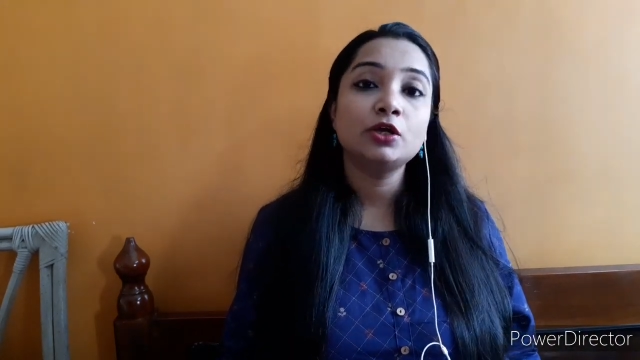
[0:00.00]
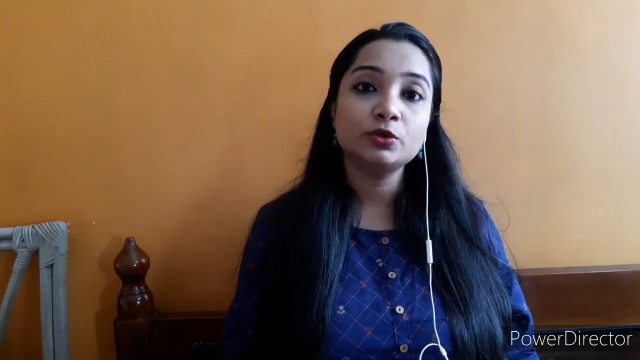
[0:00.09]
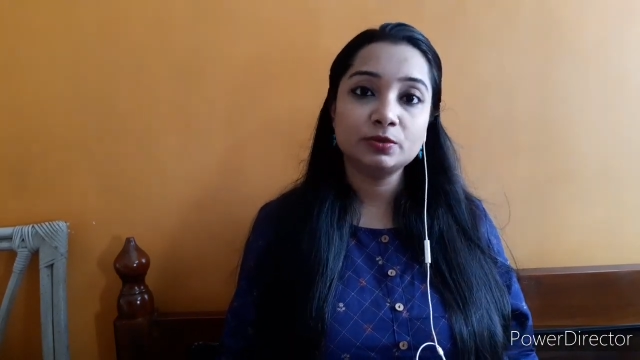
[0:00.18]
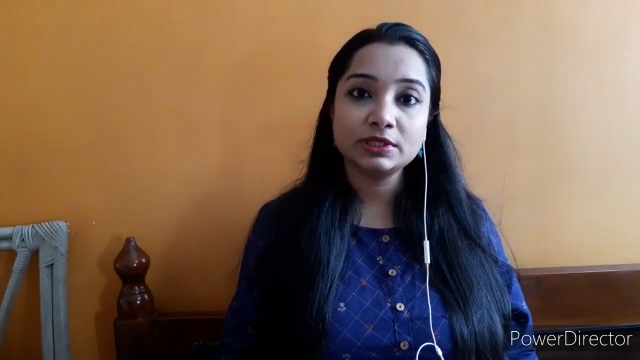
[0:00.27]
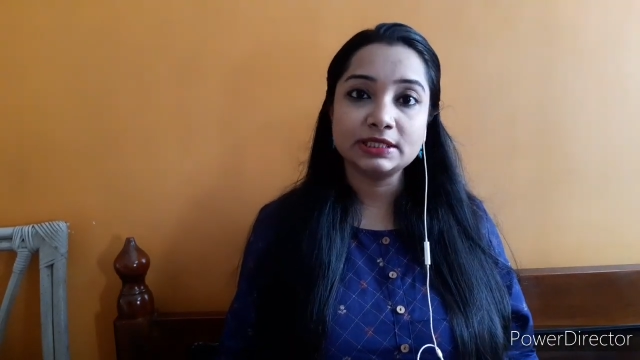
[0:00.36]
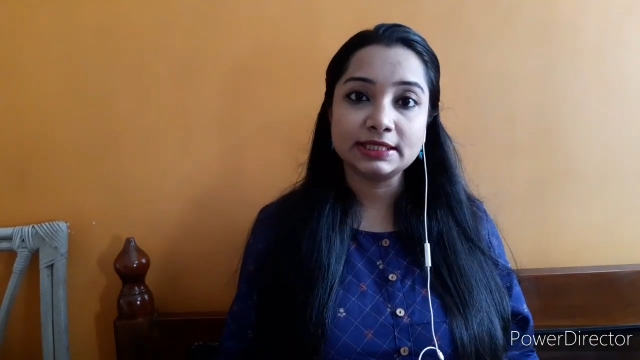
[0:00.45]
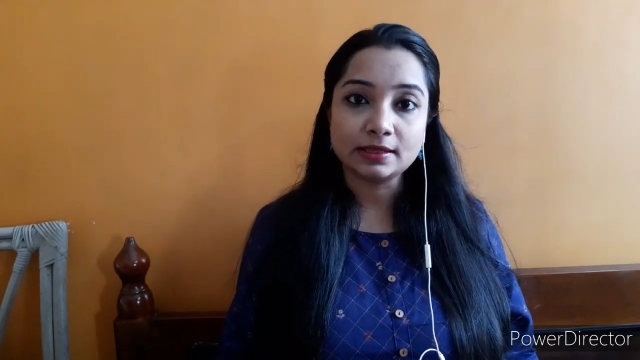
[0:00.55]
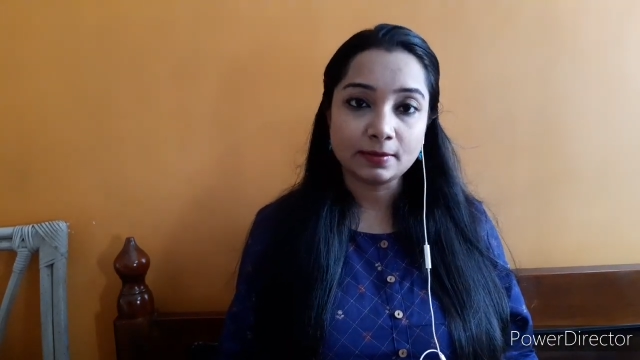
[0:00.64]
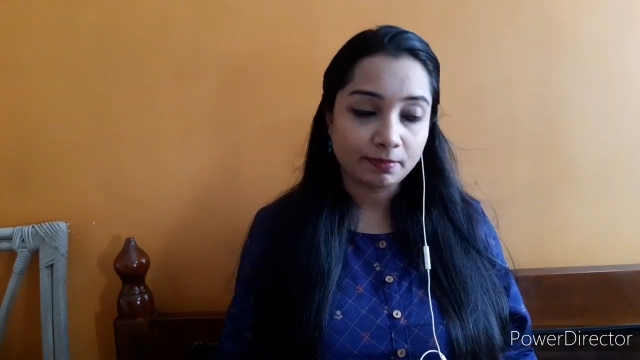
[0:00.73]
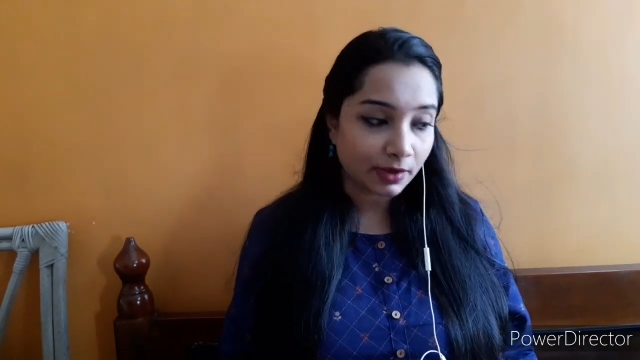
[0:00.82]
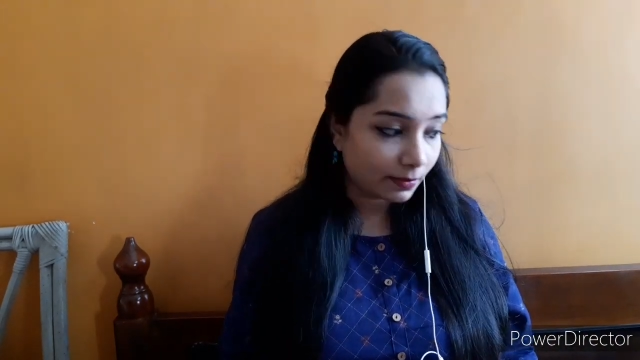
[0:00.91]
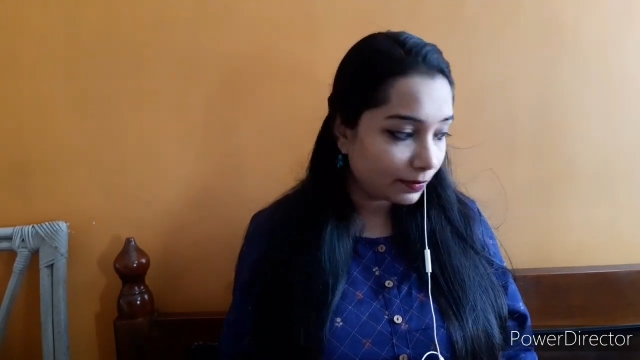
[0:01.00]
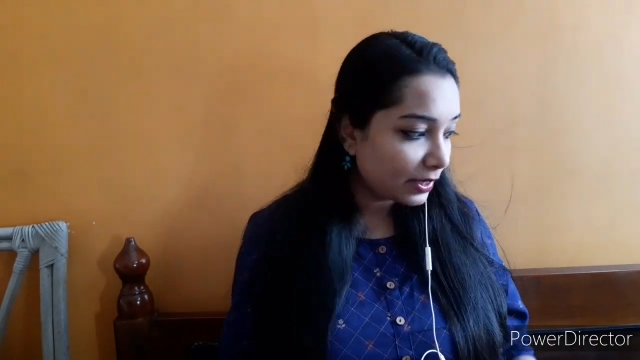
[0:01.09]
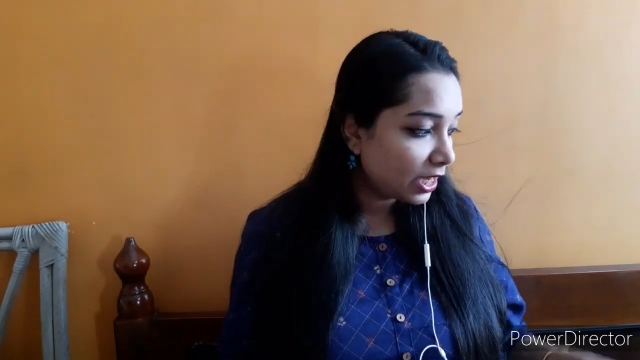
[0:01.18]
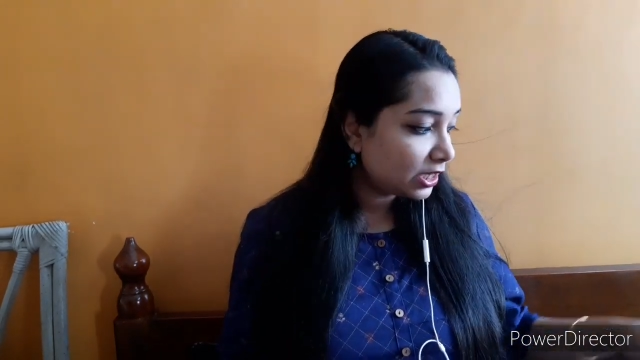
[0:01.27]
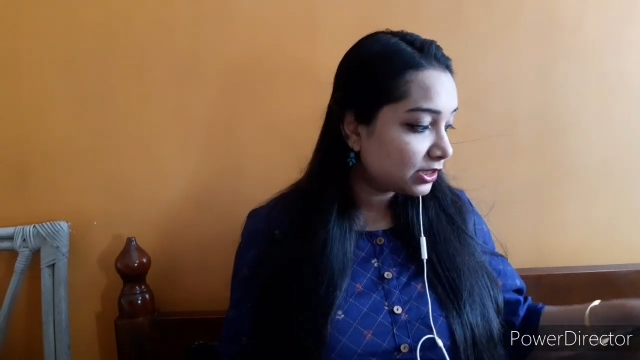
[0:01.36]
you will need a pump.
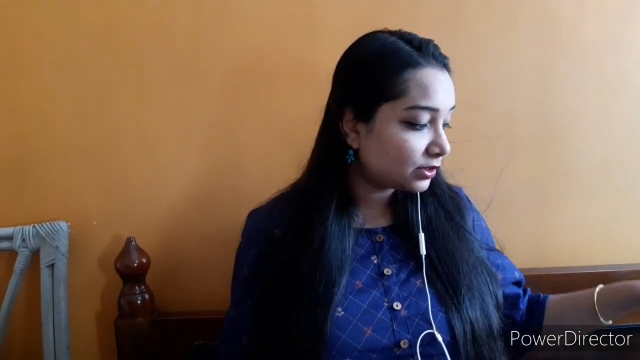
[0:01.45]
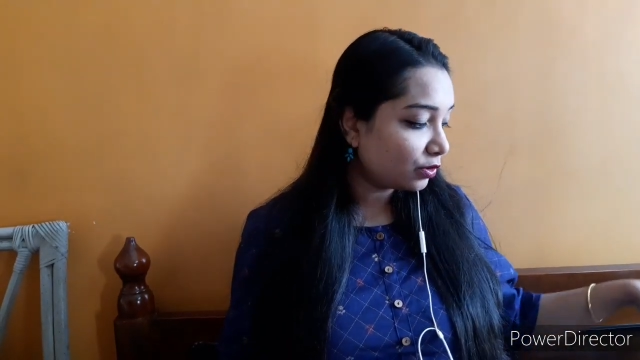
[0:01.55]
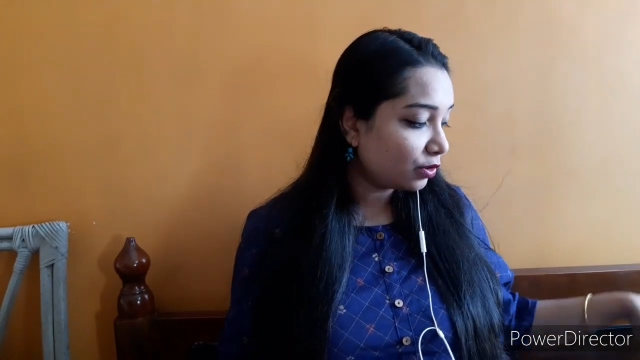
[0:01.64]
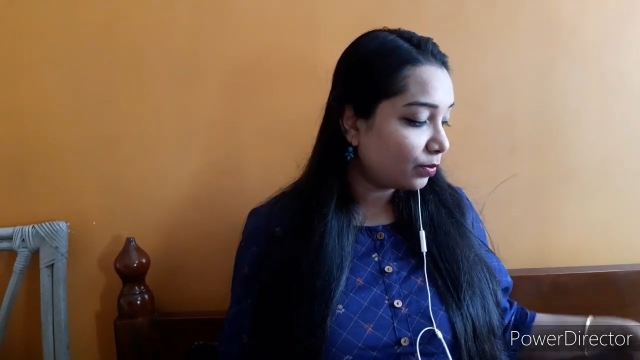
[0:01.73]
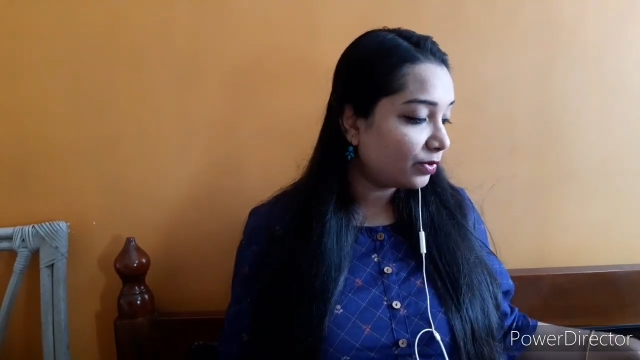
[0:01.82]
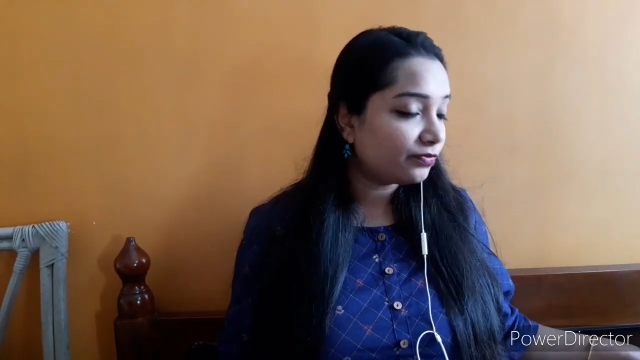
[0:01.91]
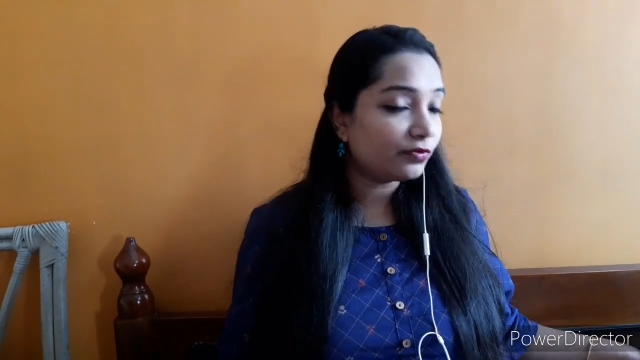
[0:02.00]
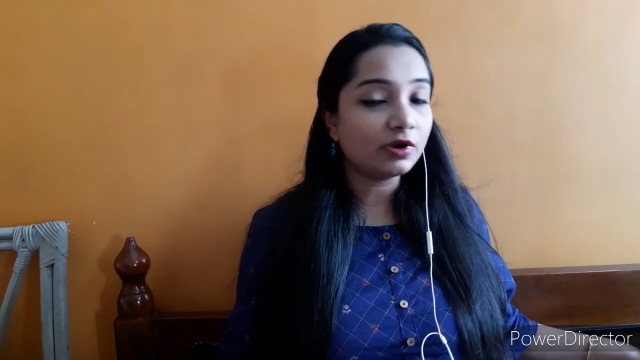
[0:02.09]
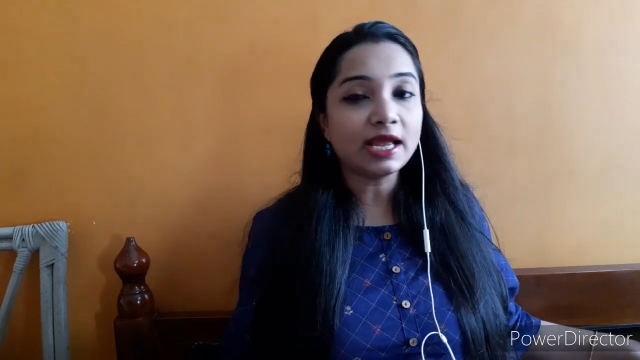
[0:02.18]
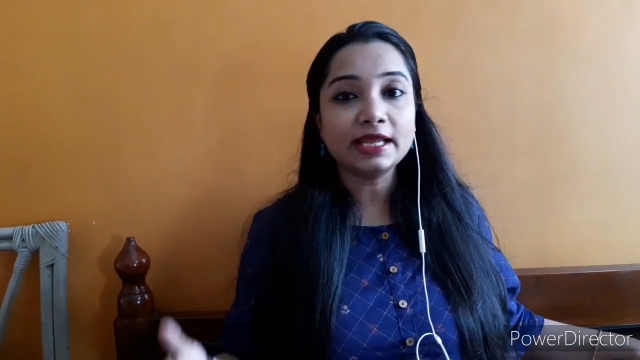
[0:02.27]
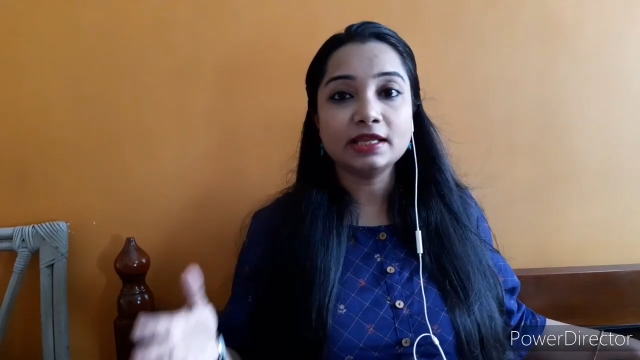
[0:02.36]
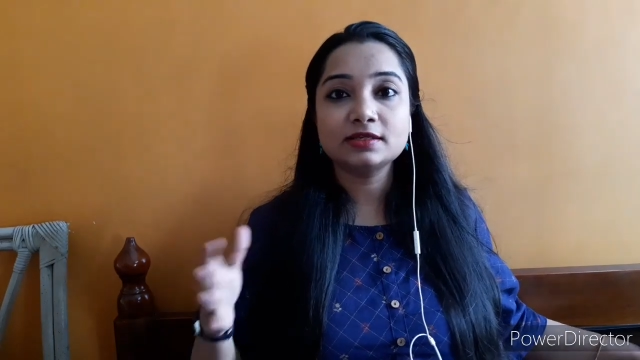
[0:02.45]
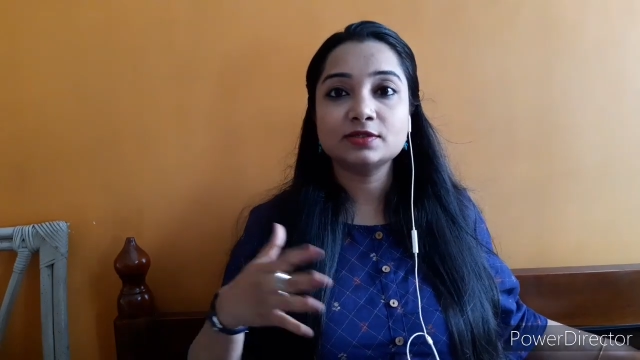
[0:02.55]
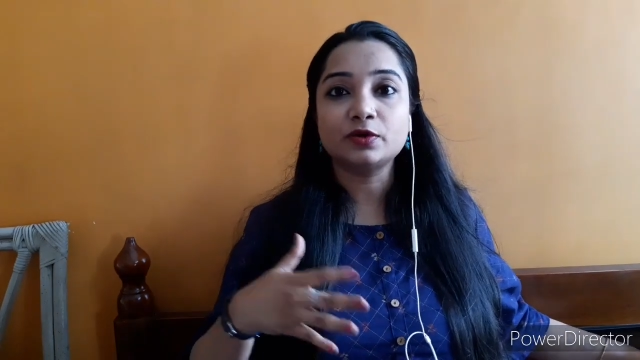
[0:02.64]
So before I